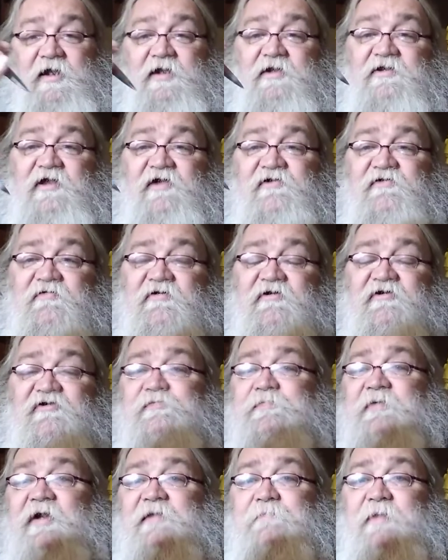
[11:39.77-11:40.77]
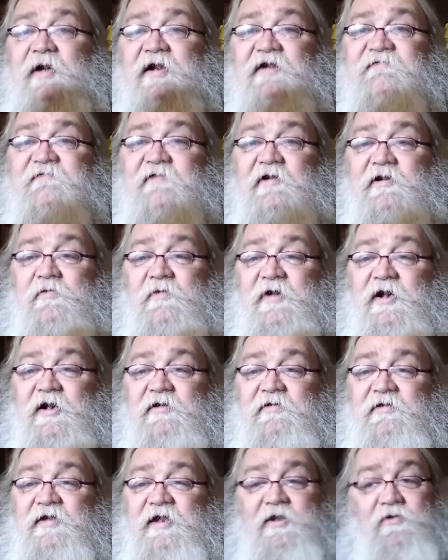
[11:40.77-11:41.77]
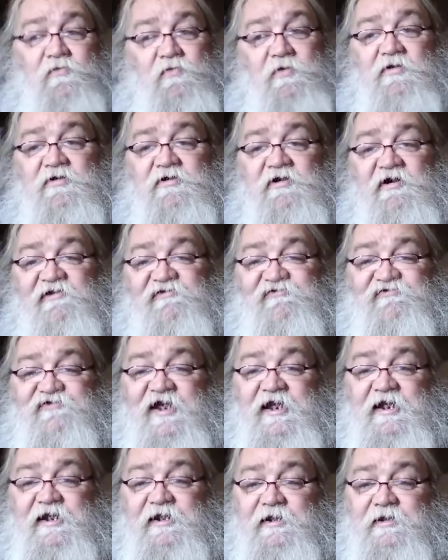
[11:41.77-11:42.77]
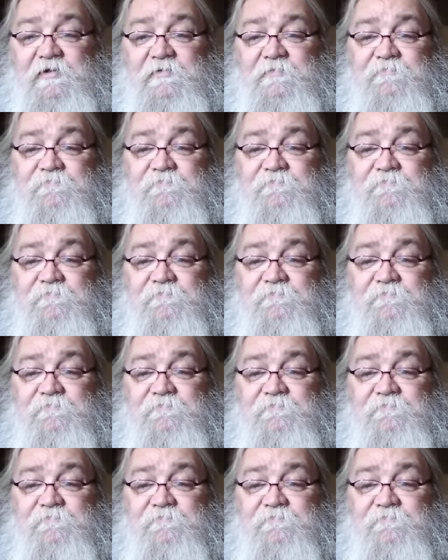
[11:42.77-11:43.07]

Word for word: doesn't really spread butter very well. It will cut a steak.